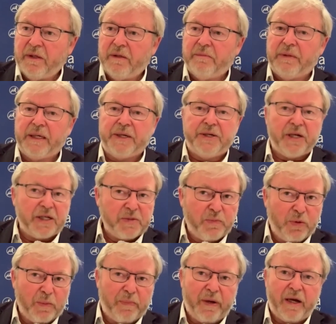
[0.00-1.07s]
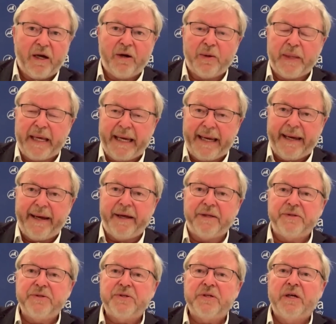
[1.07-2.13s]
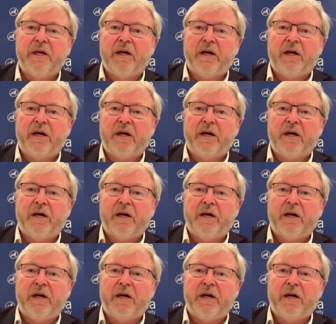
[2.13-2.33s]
but it does put power in the hands